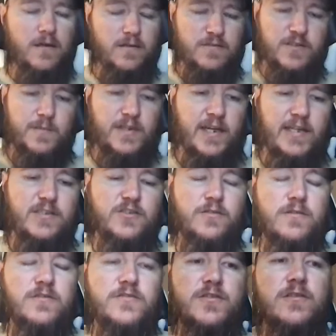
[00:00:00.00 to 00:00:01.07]

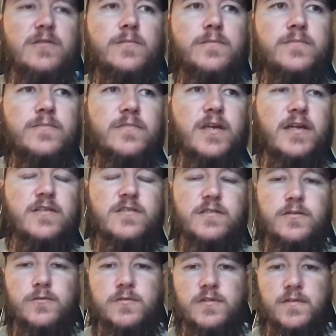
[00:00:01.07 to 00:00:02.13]
some things to
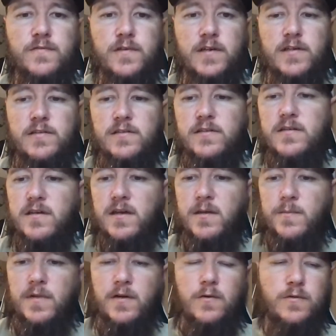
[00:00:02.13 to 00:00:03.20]
do with a friend.
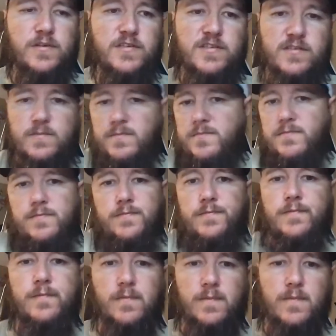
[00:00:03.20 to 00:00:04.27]
My oldest,
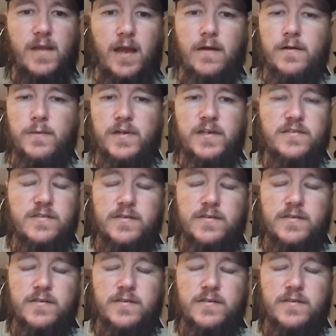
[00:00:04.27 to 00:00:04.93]
I don't know what he's